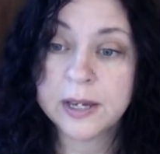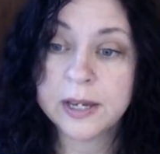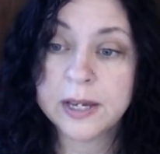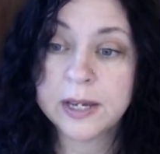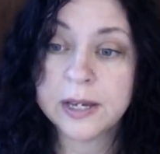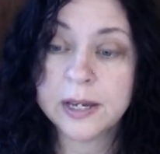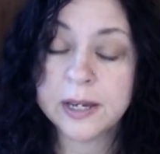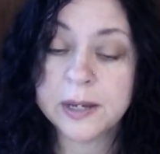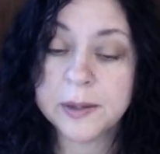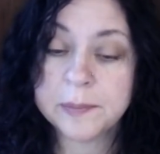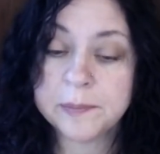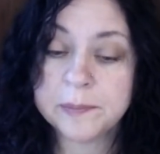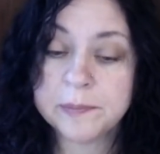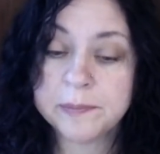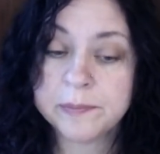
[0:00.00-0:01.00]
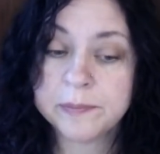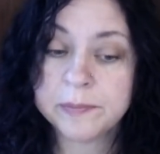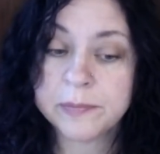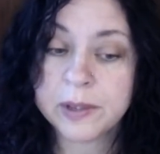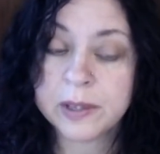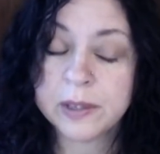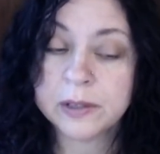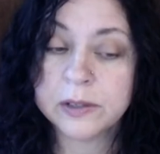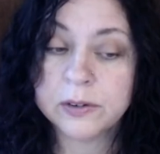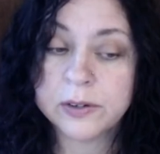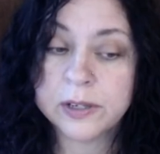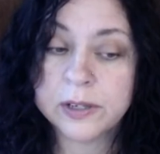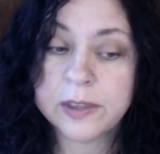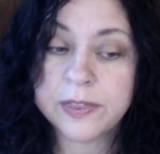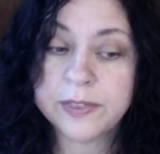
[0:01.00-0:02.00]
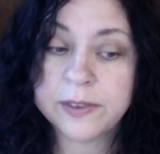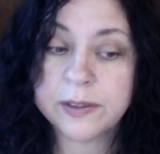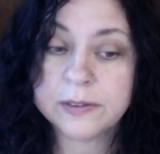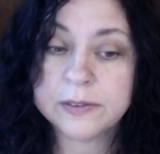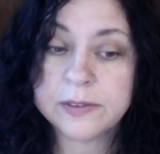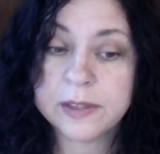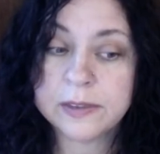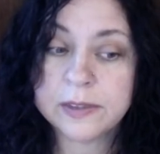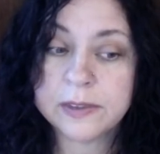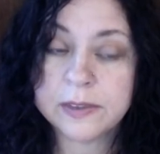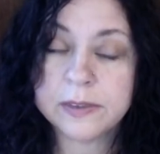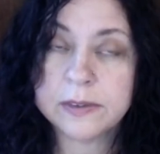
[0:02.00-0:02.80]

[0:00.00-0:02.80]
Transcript: Learning the things that,